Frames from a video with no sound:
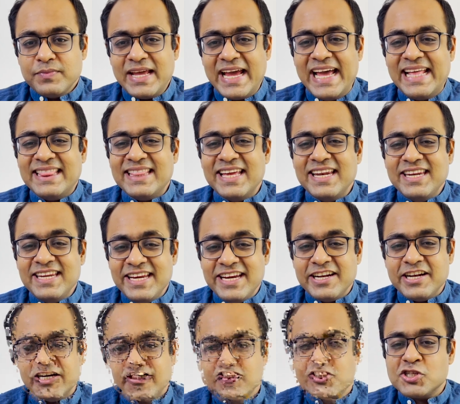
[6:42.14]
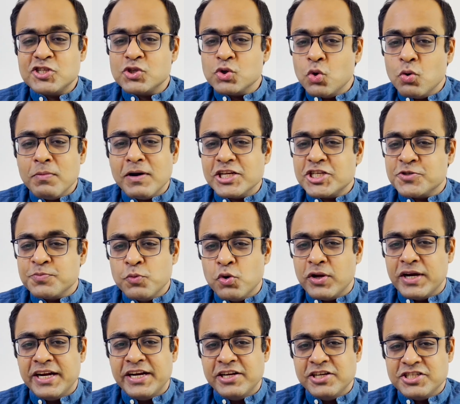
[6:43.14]
and they needed so much
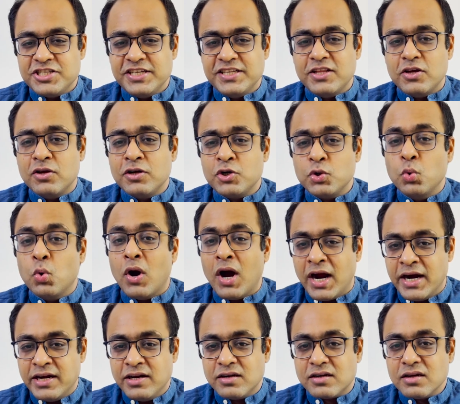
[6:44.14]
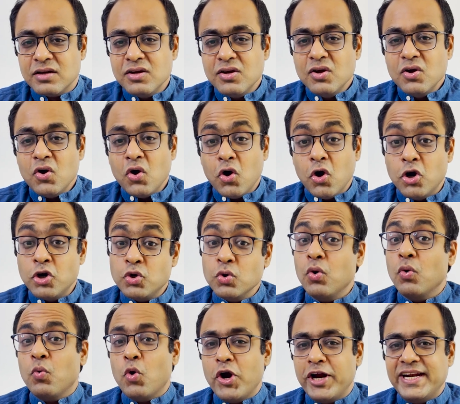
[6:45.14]
more energy to hunt or
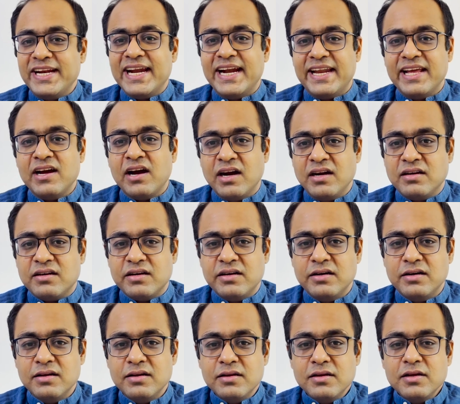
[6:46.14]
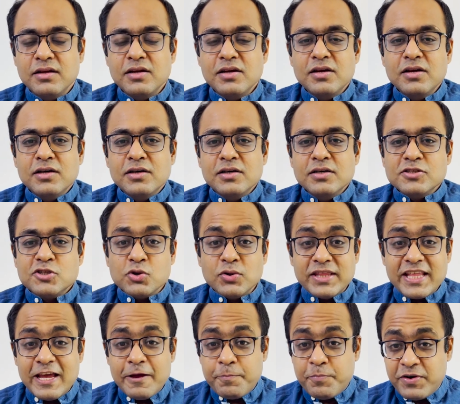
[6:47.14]
to avoid getting hunted. So
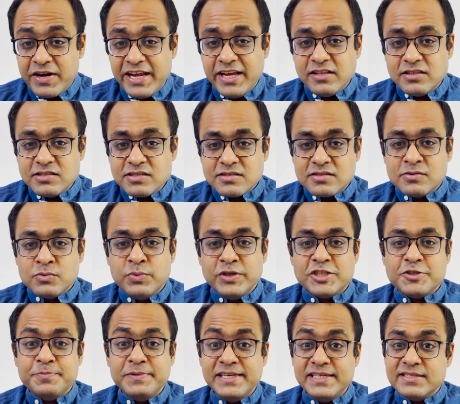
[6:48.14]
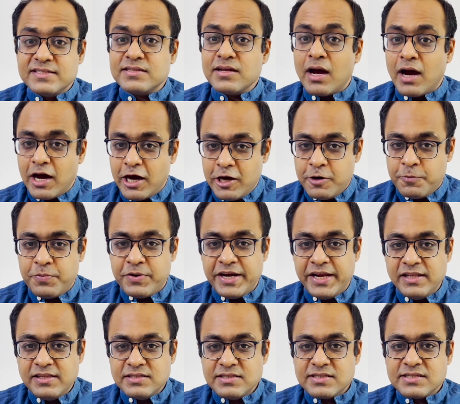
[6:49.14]
their brains, which means our
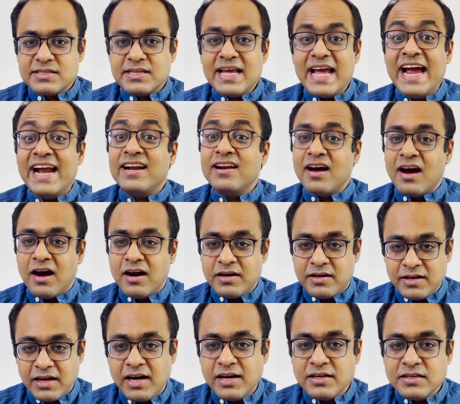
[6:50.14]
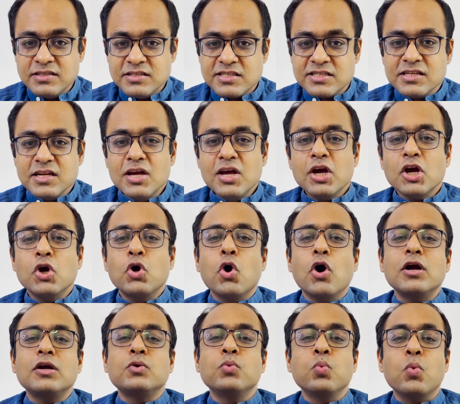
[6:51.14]
brains and our tongues,
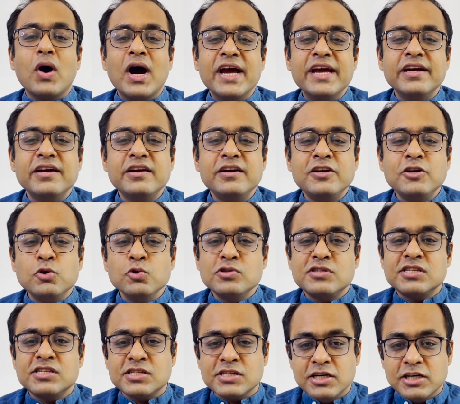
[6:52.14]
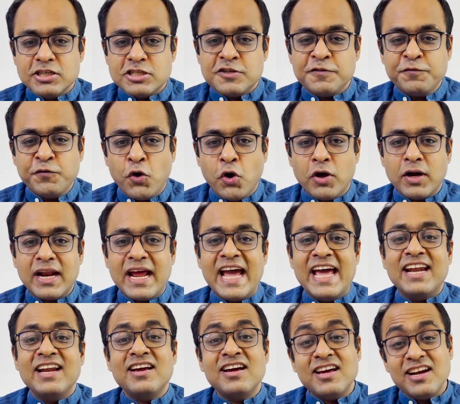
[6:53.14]
got wired to search for
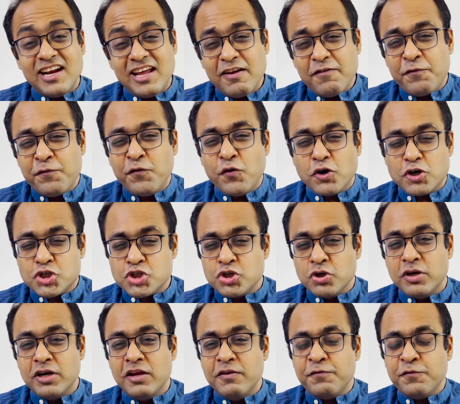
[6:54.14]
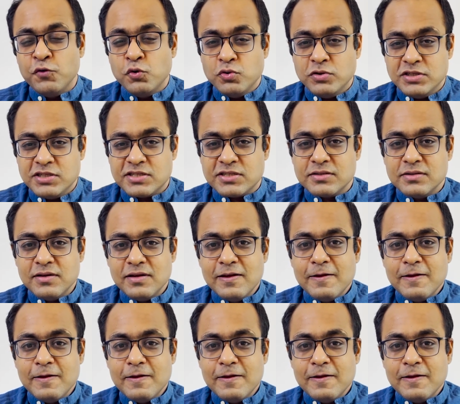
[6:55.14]
and crave for sugary foods